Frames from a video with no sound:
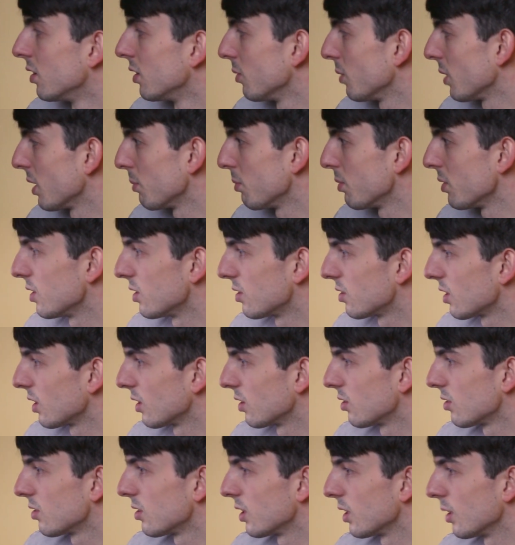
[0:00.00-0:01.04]
when I put this thing
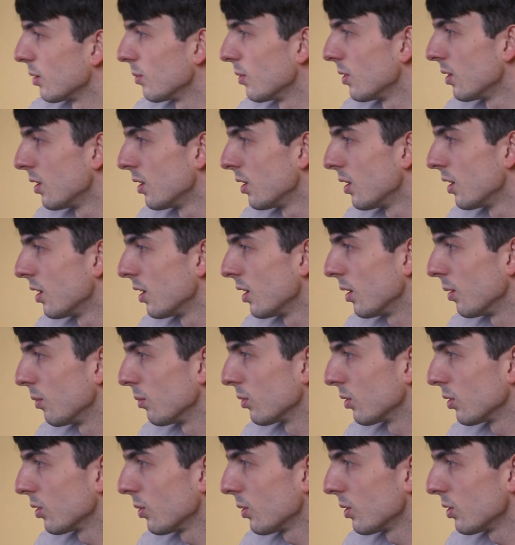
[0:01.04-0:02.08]
to sleep,
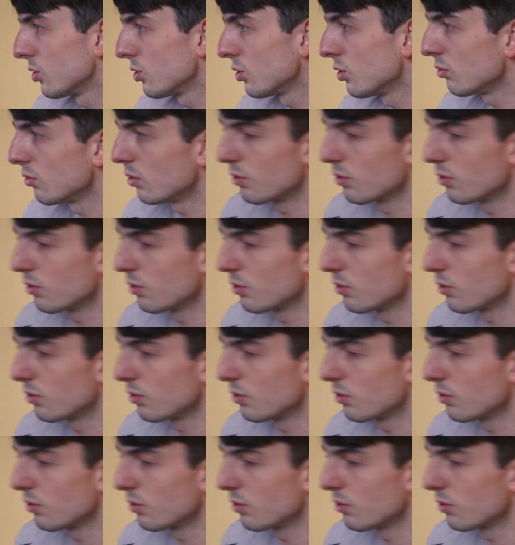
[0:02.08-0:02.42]
I'm going to